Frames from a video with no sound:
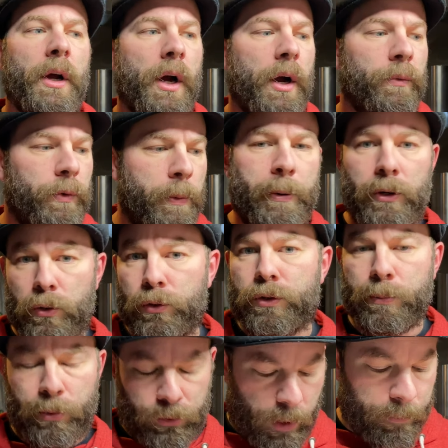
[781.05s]

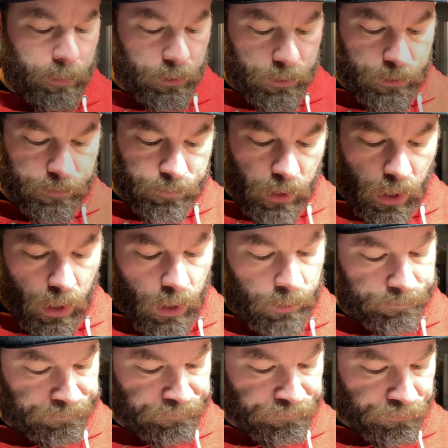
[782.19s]
reproducible numbers.
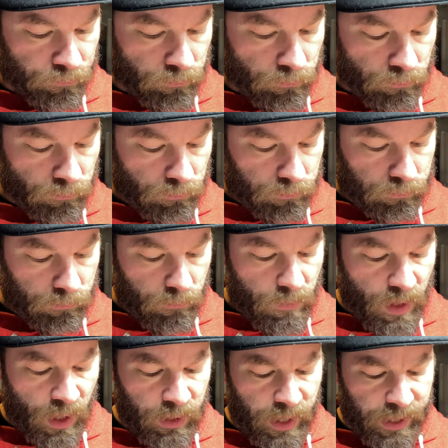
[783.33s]

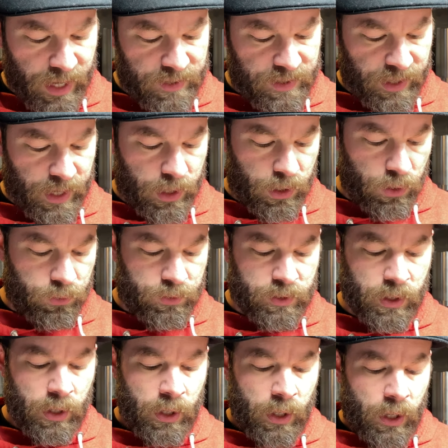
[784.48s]
Like I said, I
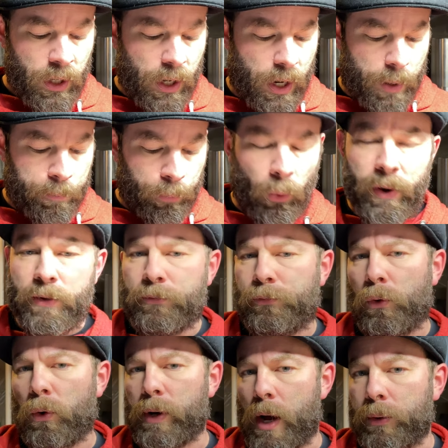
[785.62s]
used
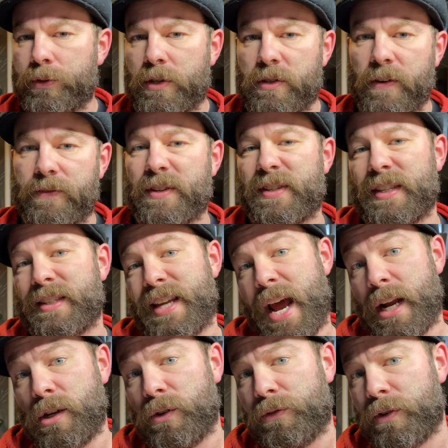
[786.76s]
0.4 ounces of the
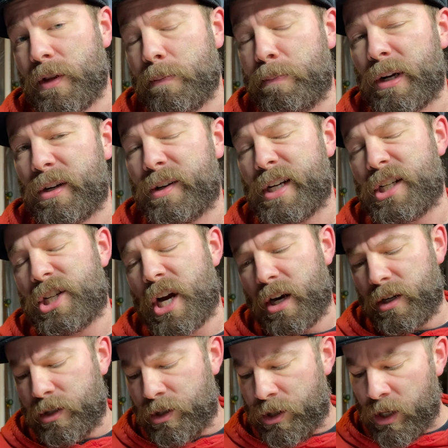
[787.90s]
Centennial for the bittering
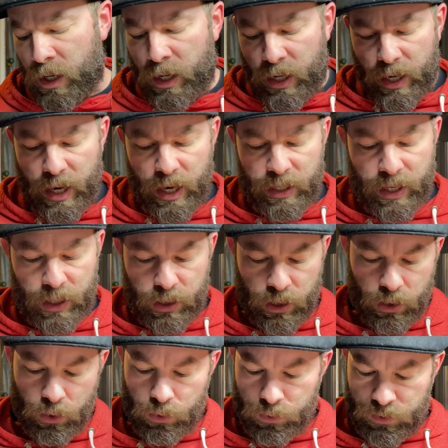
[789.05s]
charge, and I
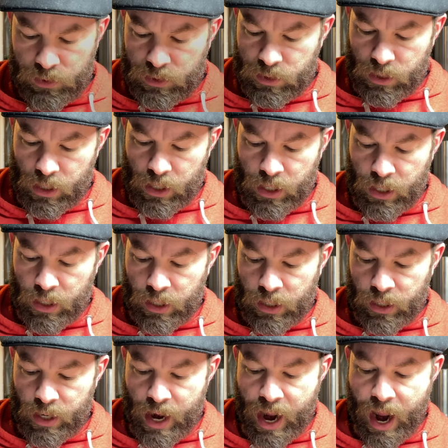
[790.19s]
used
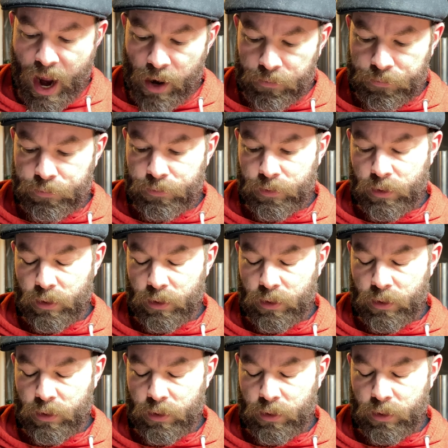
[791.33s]
half